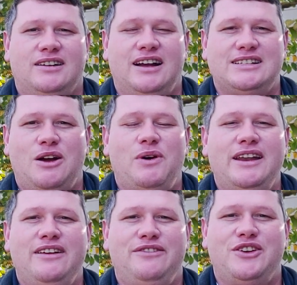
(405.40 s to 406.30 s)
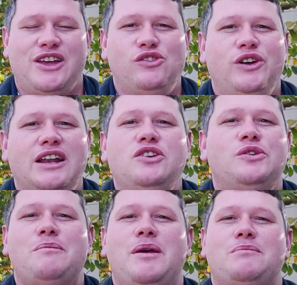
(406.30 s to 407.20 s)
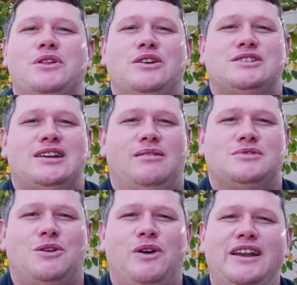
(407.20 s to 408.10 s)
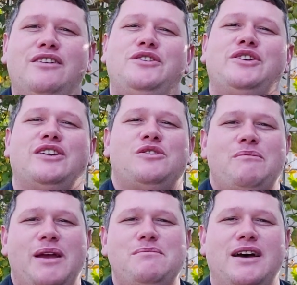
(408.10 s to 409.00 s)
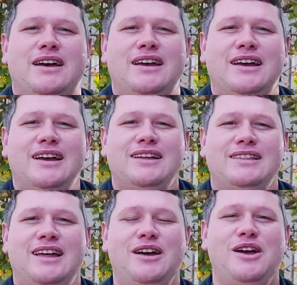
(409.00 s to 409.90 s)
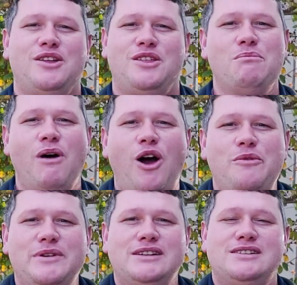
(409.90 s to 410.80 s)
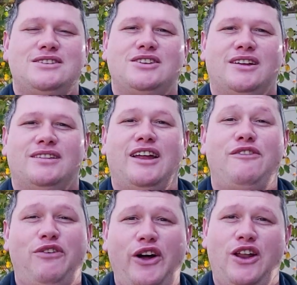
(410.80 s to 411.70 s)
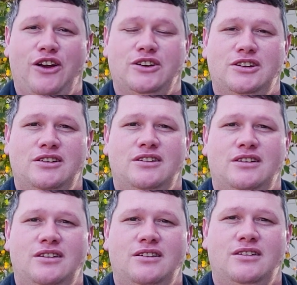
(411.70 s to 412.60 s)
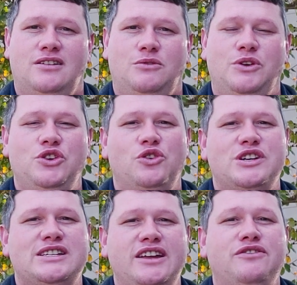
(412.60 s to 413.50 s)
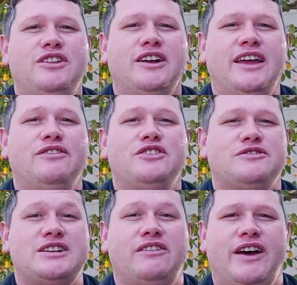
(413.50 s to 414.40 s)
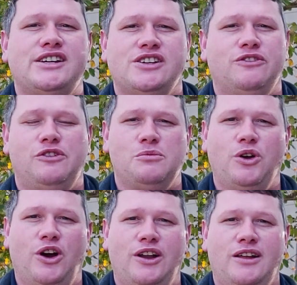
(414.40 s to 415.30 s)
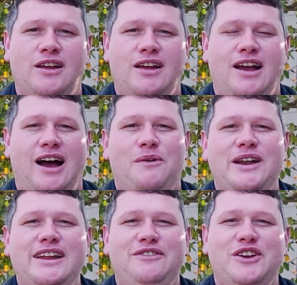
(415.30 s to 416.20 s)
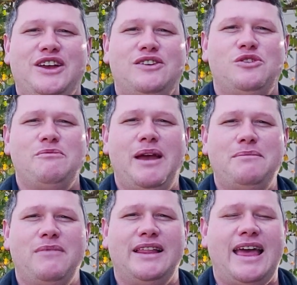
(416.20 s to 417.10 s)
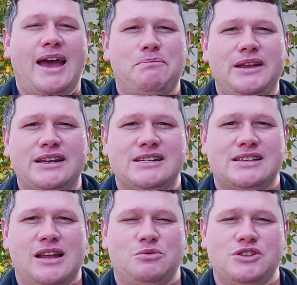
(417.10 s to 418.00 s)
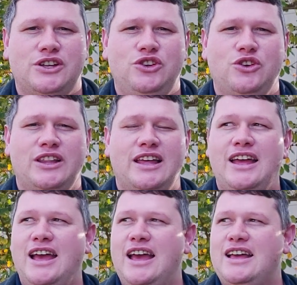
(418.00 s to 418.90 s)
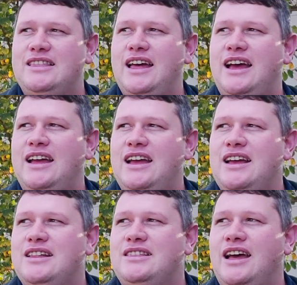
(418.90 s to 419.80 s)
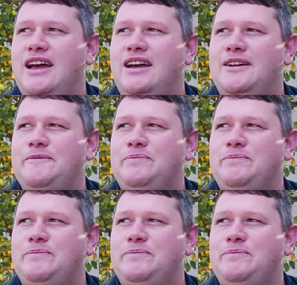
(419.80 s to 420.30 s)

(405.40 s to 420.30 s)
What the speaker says: guys, I wonder if you can really remember those times. I wonder if you can remember the moments that followed when you received the gift of salvation from God. I wonder if you can remember the happiness that was in you and the